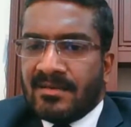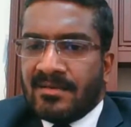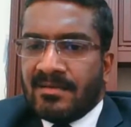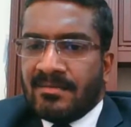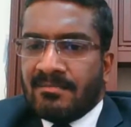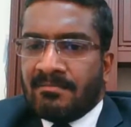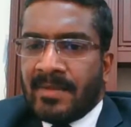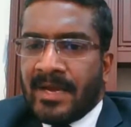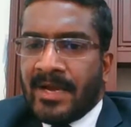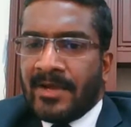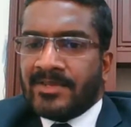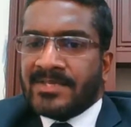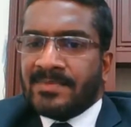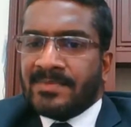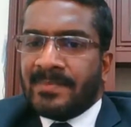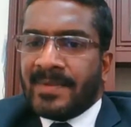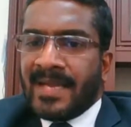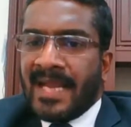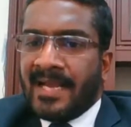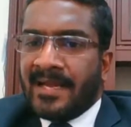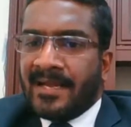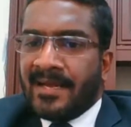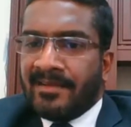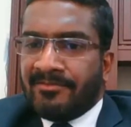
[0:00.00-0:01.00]
Biotech
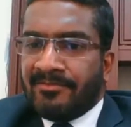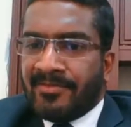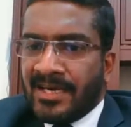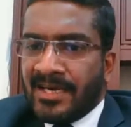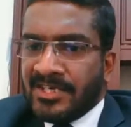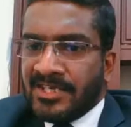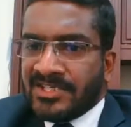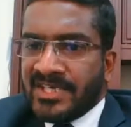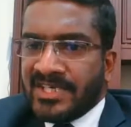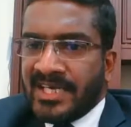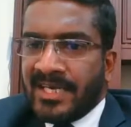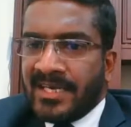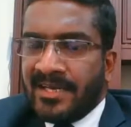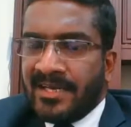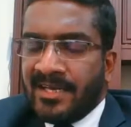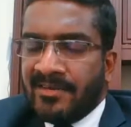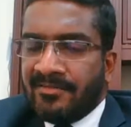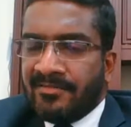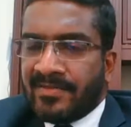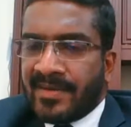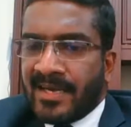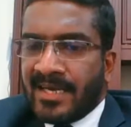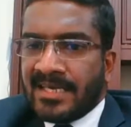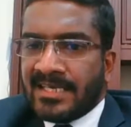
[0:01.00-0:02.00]
can differentiate
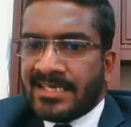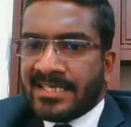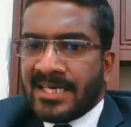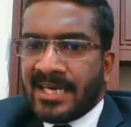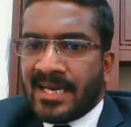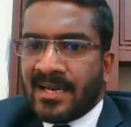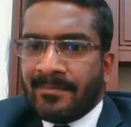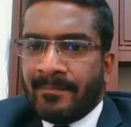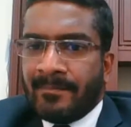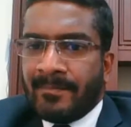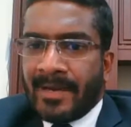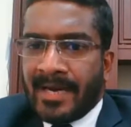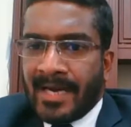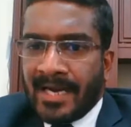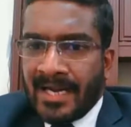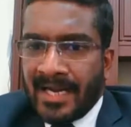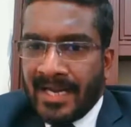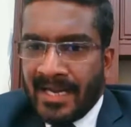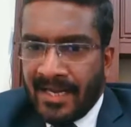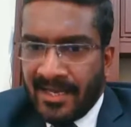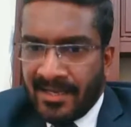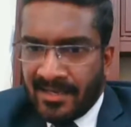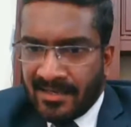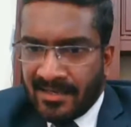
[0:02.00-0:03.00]
different drug by